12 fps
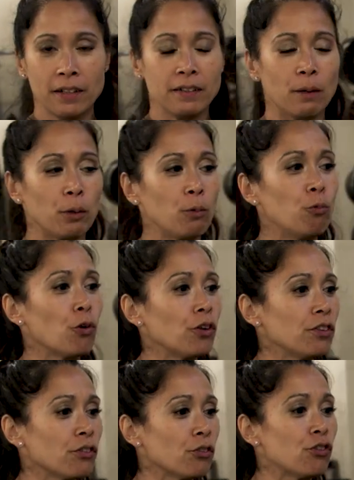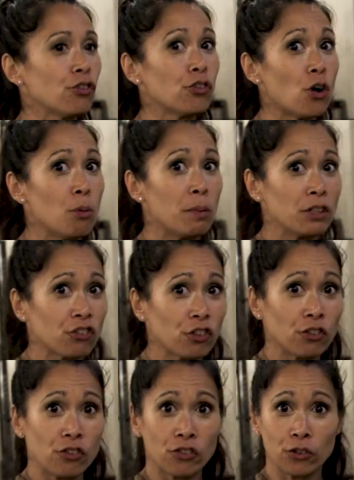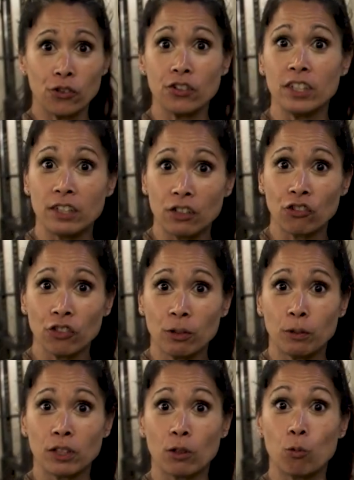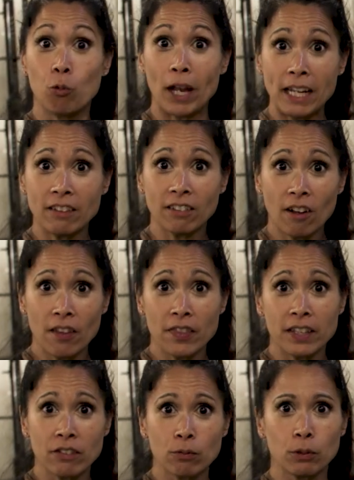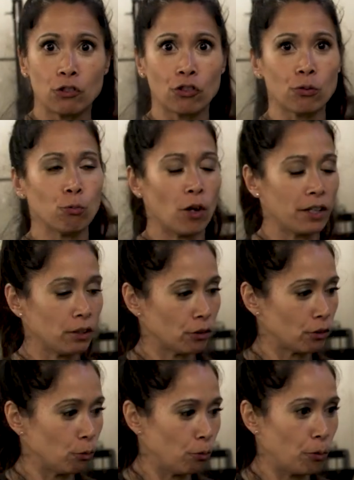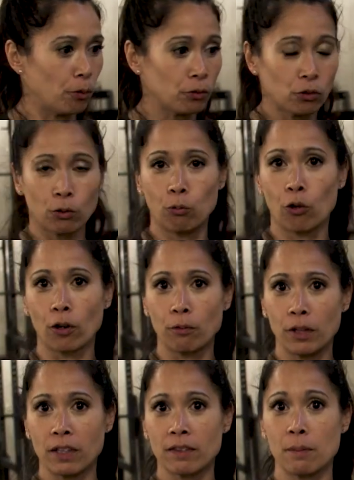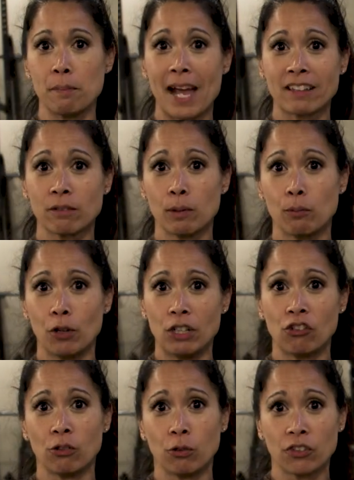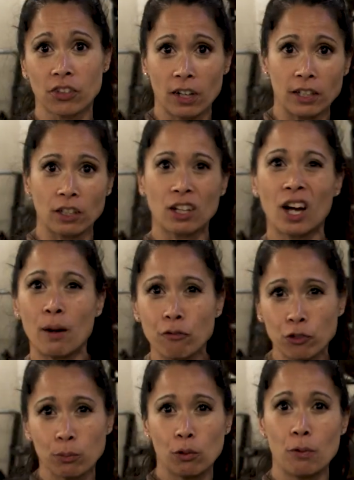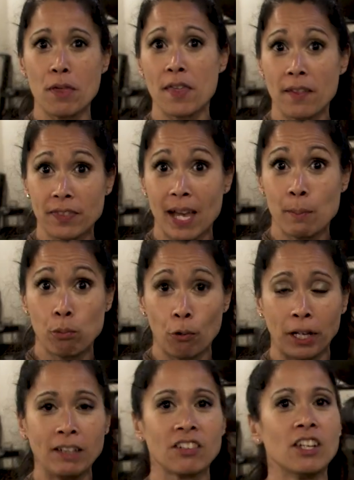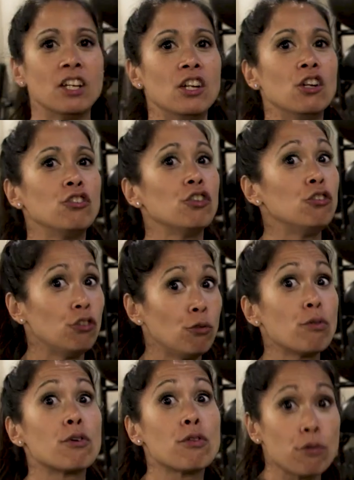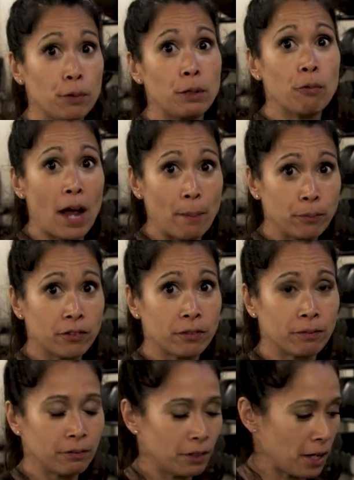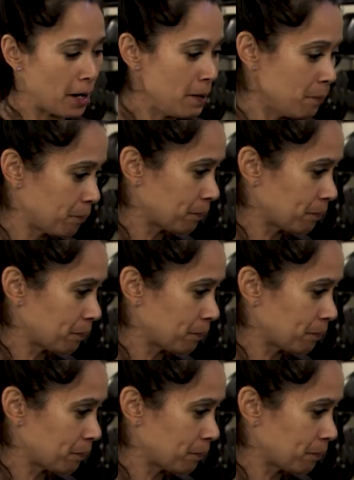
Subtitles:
Now we weren't so much concerned initially with the weight on this. We just wanted her to work with the maximum weight she was kind of comfortable with at that point to do the 3 reps, okay?